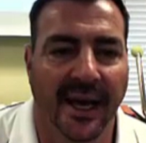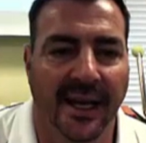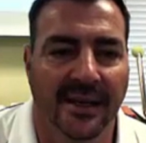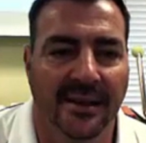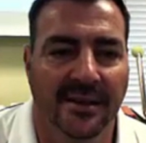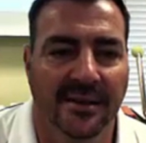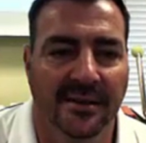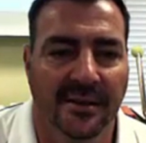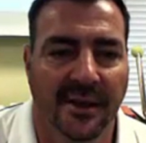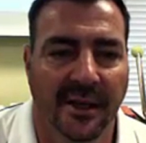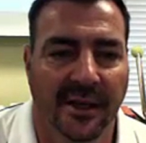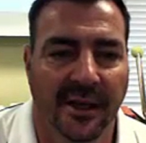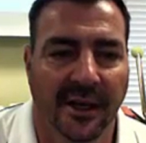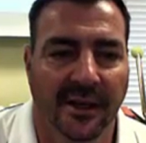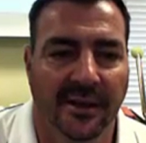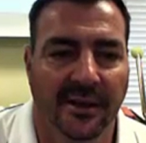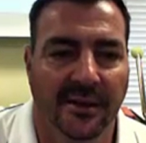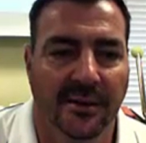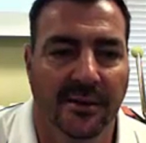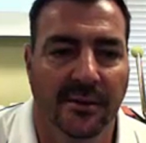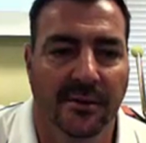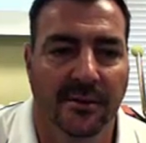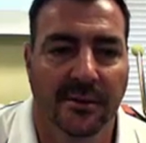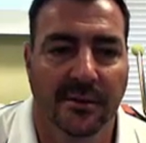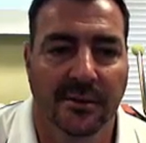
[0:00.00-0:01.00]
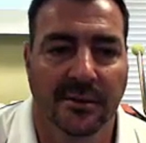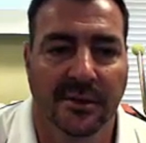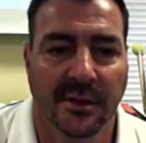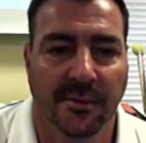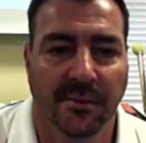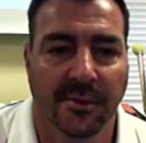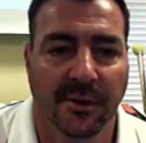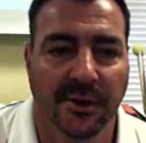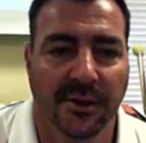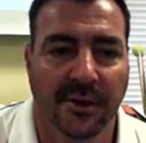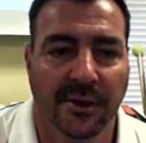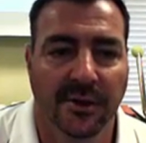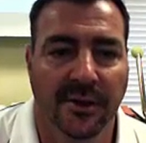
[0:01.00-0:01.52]
And I simply
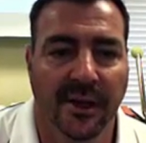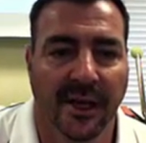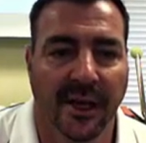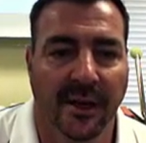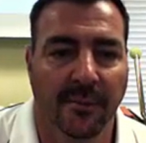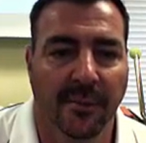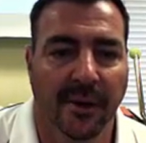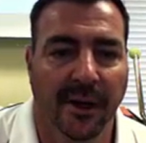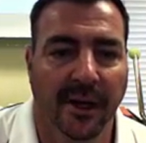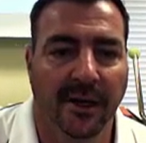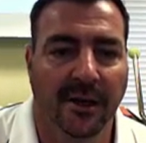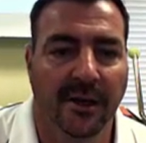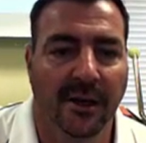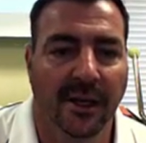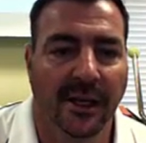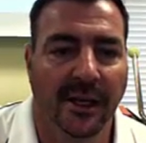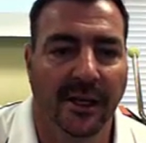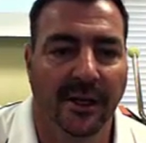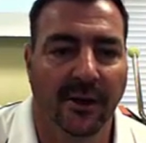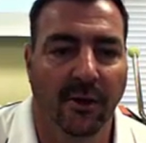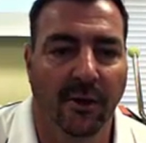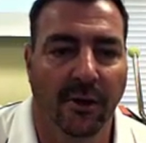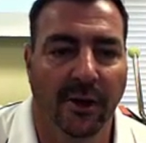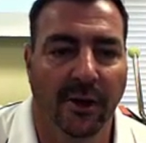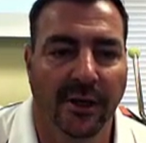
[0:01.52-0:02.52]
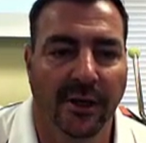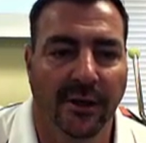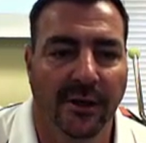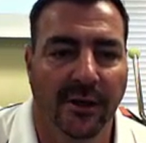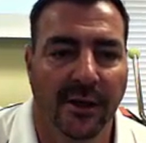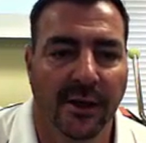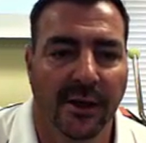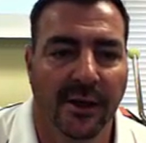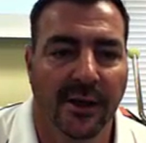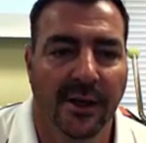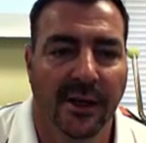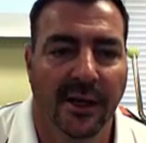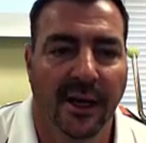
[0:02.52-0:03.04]
do that by clicking on it,
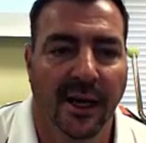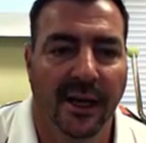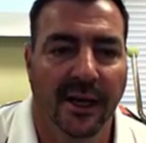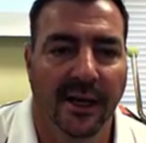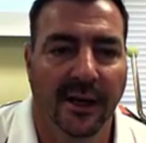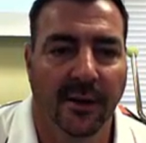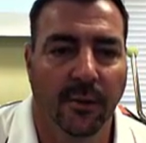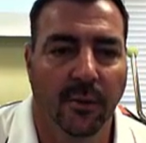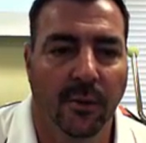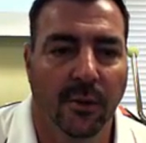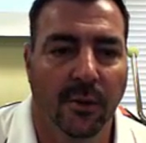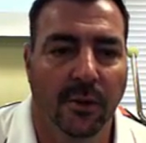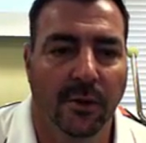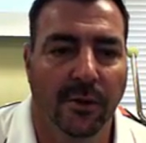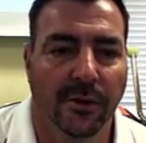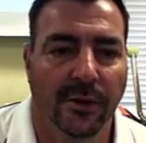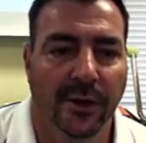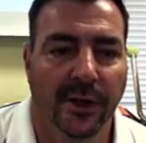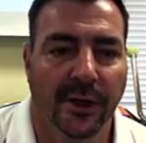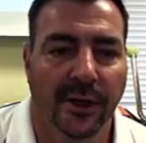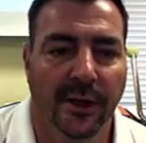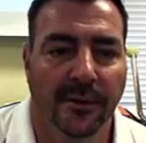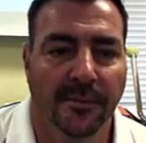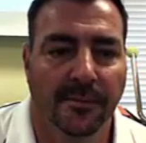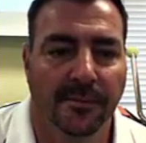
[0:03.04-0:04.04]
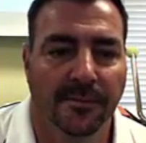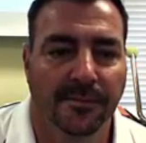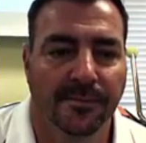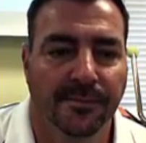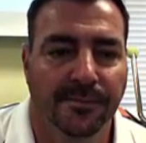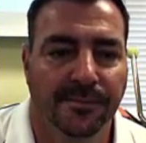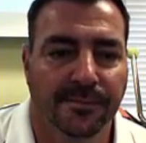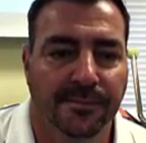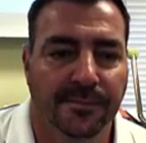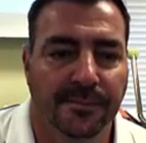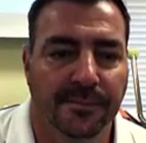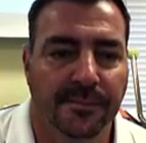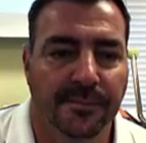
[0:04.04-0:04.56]
and it would,
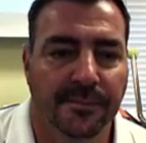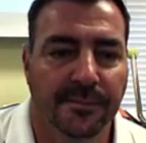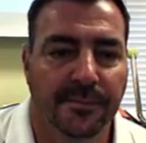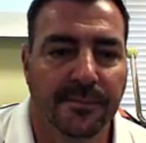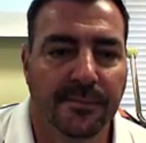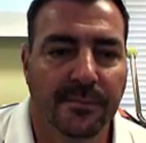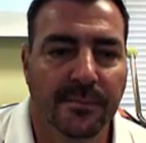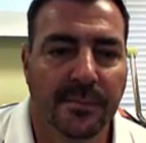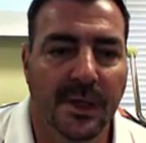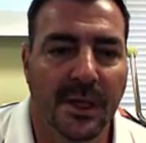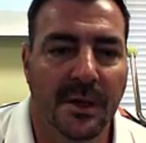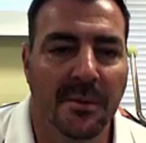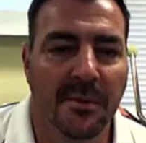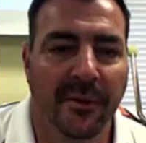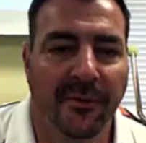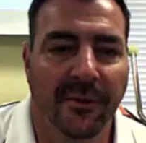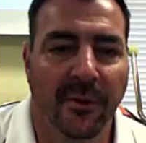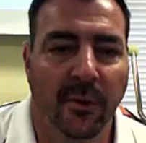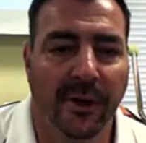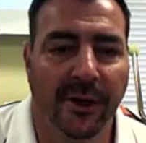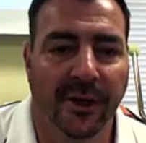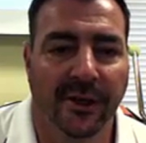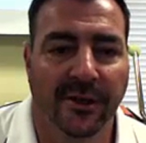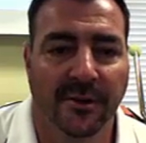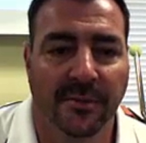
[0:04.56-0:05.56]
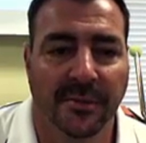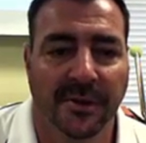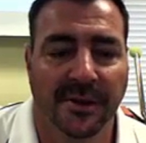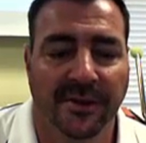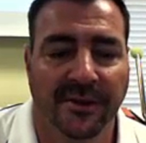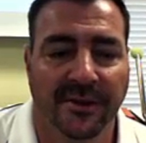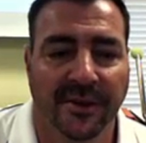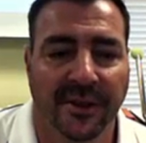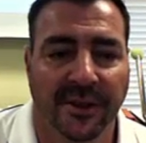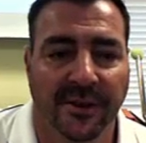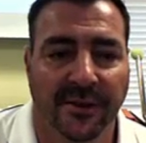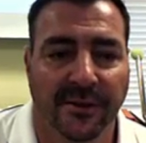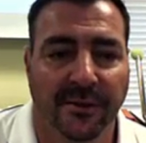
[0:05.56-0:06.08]
if I wanted it to be
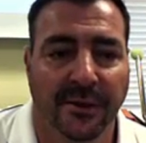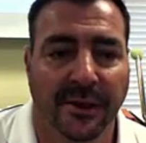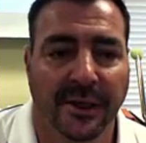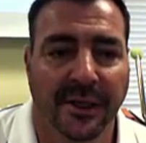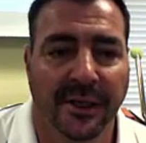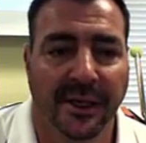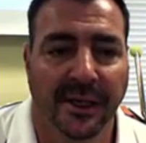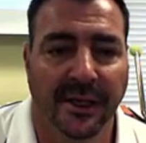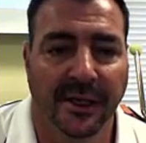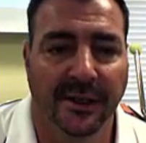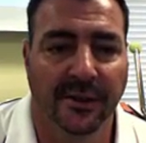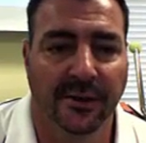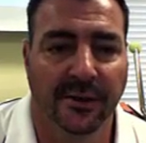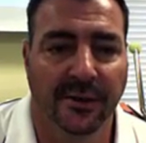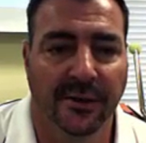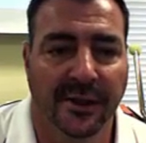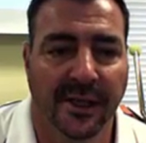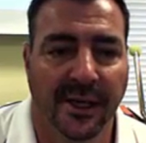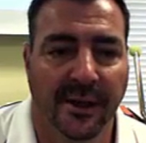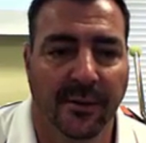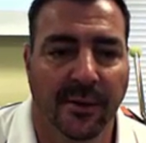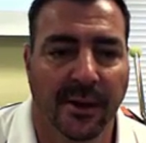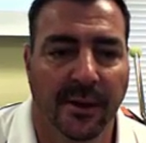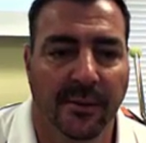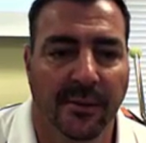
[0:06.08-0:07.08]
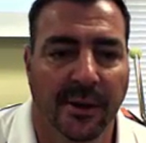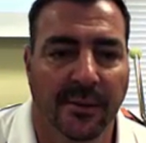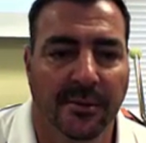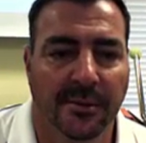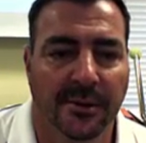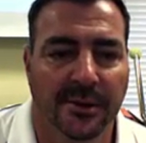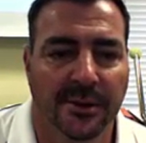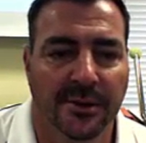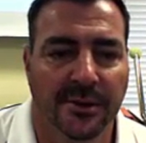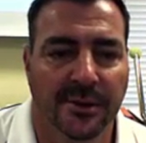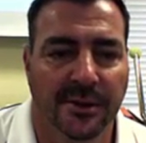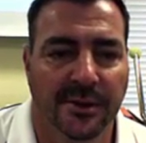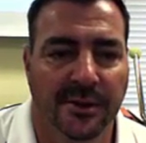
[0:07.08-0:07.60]
C3, I could do it that way, but I'm going to just,
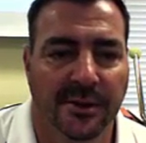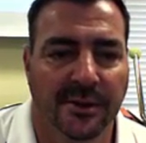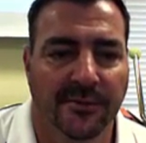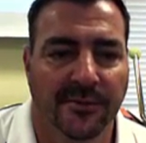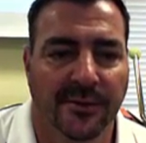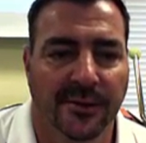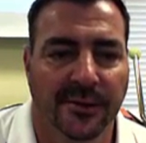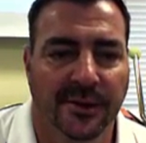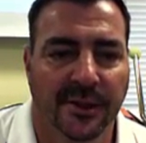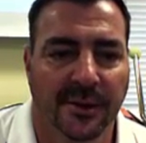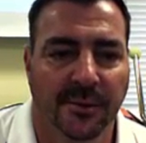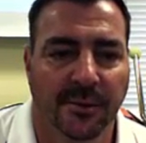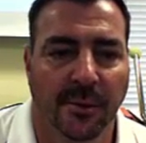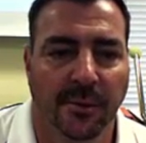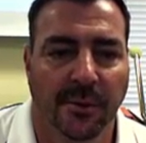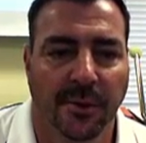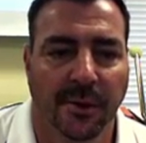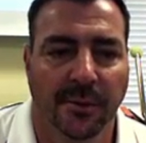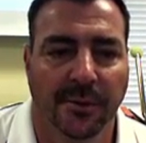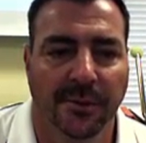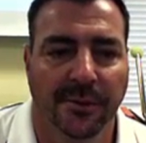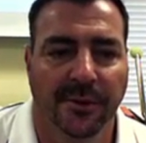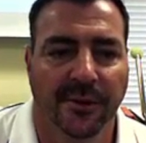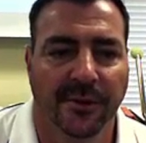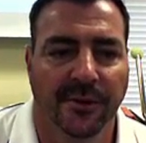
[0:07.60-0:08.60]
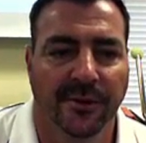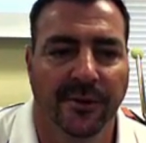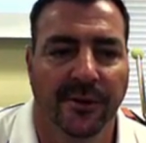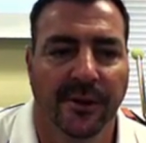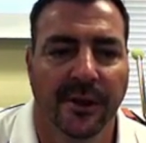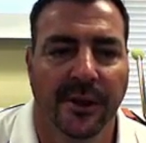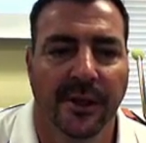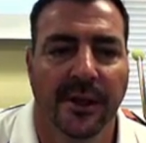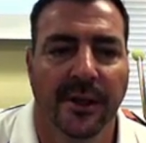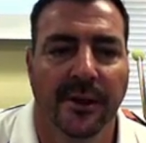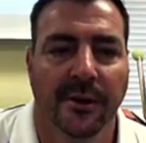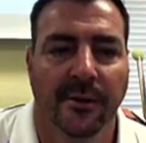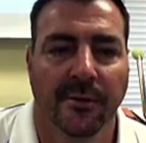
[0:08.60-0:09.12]
for simple purposes,
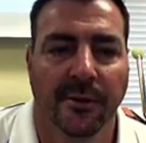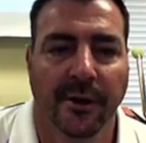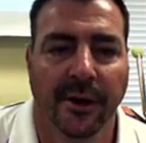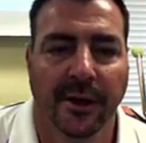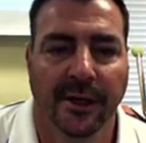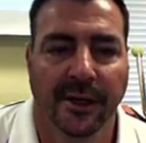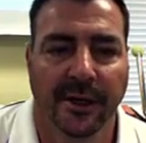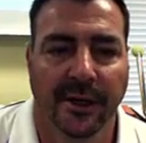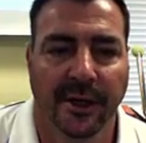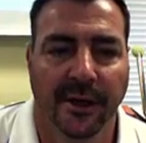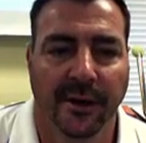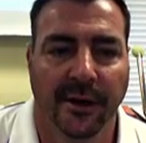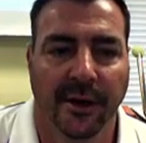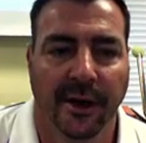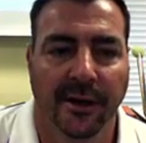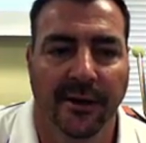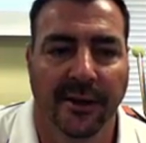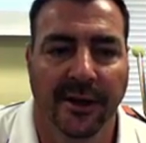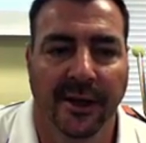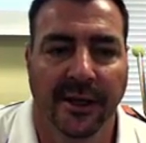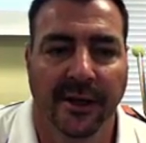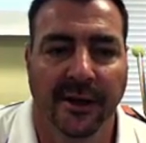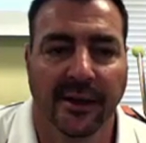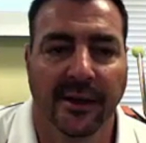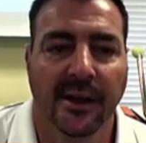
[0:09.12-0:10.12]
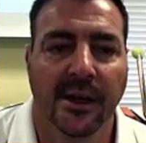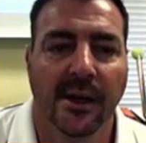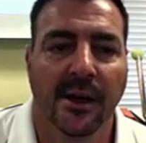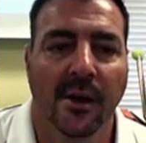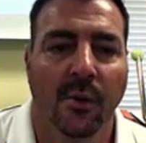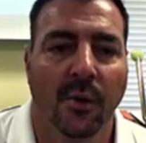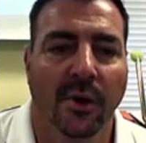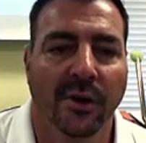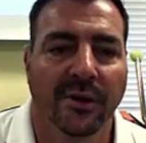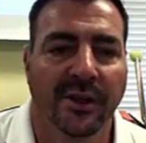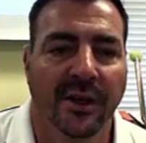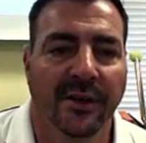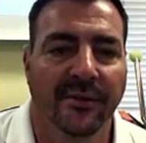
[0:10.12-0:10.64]
right here. And then
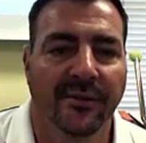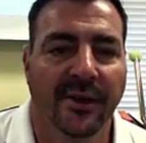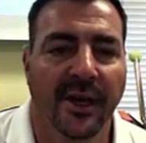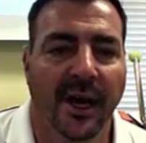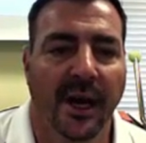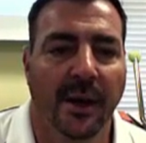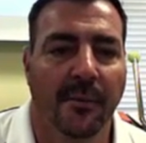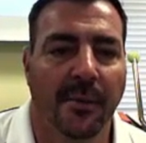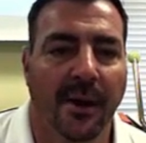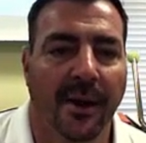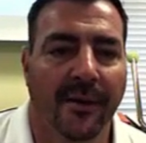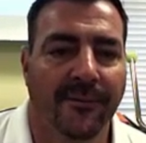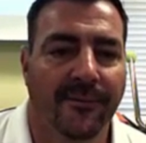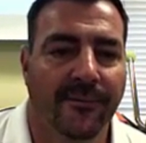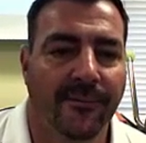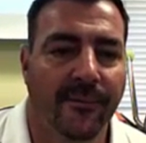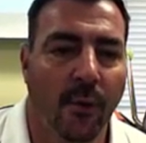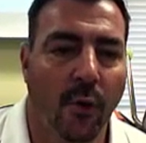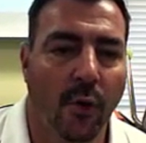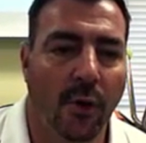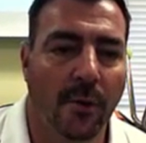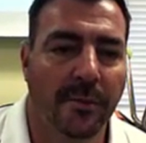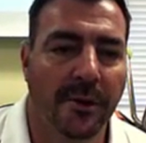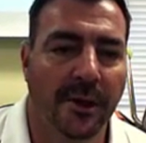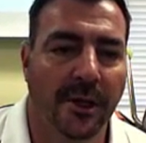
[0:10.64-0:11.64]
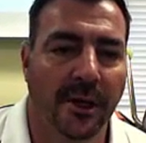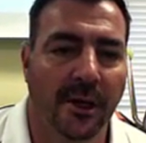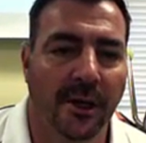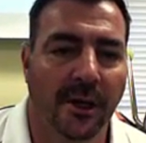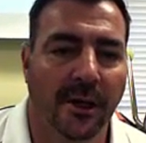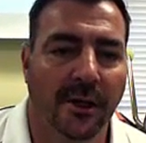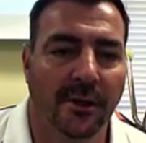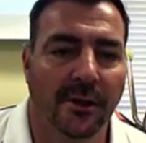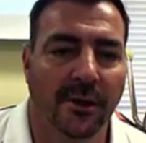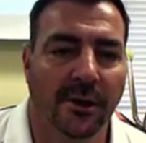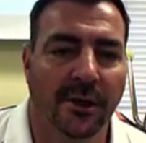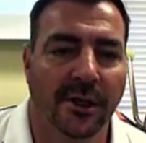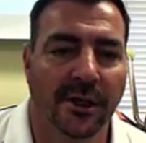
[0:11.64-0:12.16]
once I've got my formula
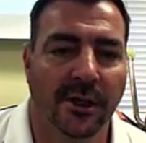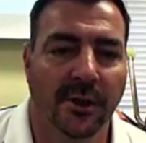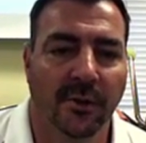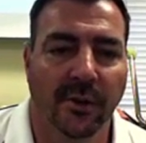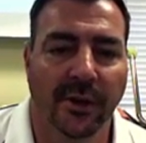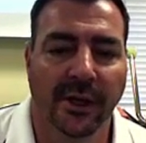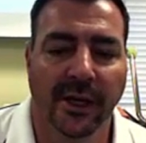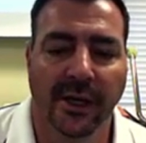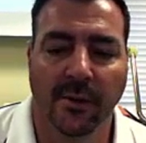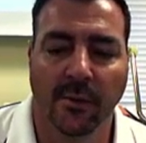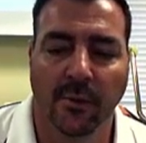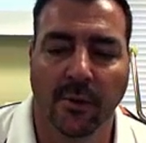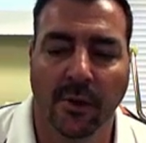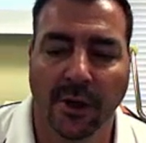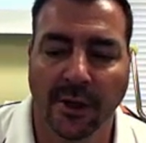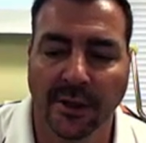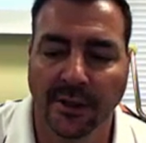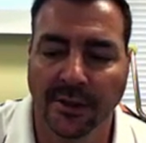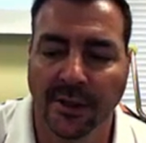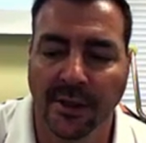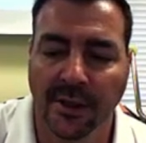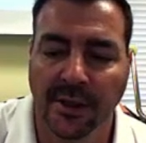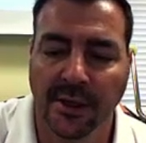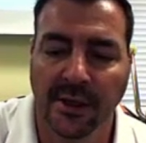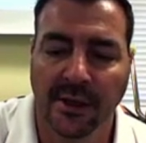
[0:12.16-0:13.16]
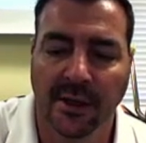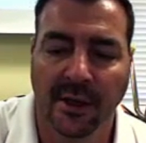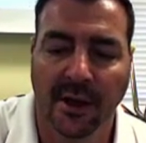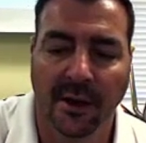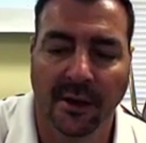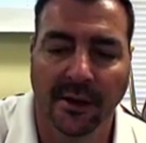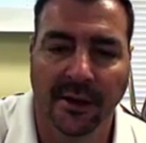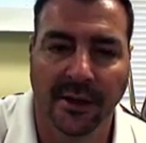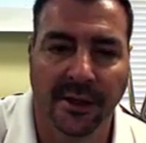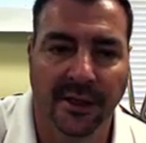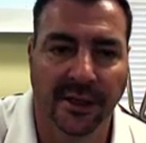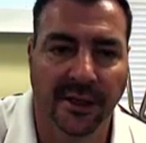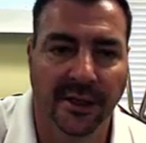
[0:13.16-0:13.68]
looking the way I want, I
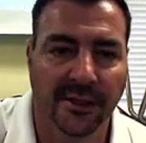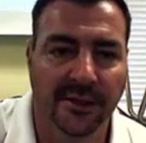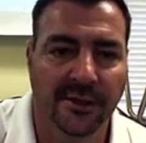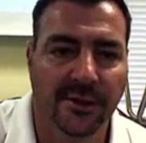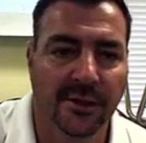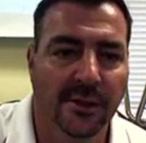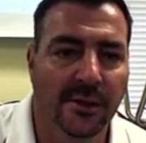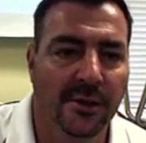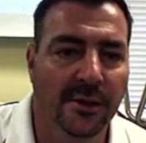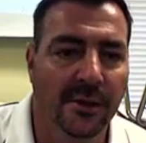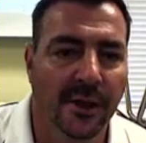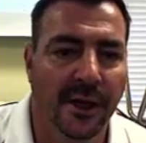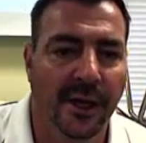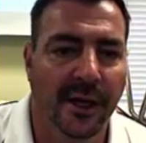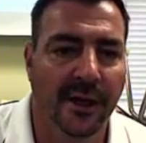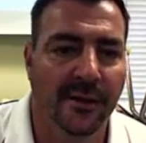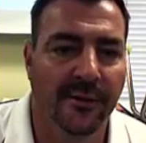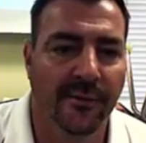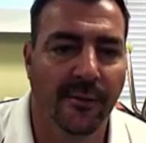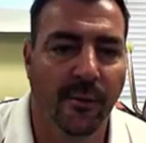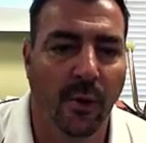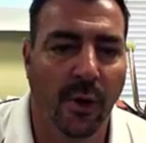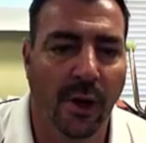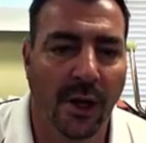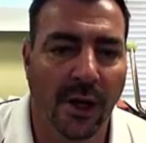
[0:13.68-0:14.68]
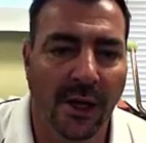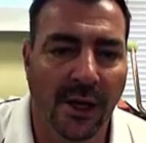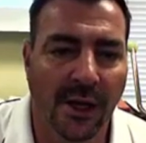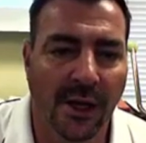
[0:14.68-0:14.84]
hit enter, and voila.